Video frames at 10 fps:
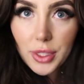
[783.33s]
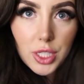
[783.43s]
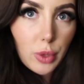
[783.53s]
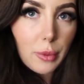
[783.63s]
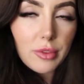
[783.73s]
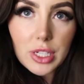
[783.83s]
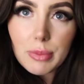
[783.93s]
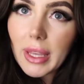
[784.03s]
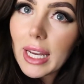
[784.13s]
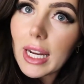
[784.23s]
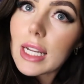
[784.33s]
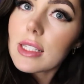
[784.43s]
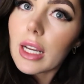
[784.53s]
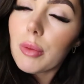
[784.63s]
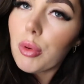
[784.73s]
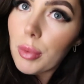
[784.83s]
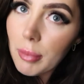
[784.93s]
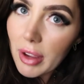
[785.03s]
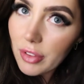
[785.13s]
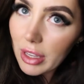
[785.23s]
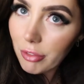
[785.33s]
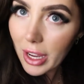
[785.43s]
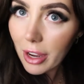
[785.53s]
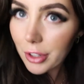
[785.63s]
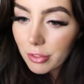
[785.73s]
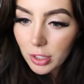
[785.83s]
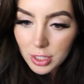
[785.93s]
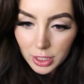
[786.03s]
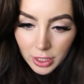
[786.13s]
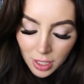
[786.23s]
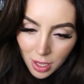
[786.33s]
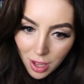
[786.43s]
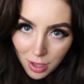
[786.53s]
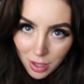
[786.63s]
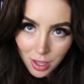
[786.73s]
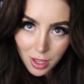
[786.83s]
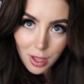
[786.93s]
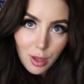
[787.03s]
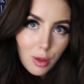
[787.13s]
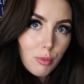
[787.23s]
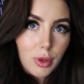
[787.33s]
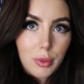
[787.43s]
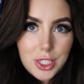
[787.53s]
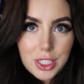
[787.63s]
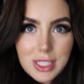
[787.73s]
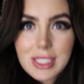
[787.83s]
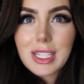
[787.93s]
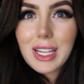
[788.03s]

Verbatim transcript: which is where we've just been and it's like probably my favourite area of London. But we're just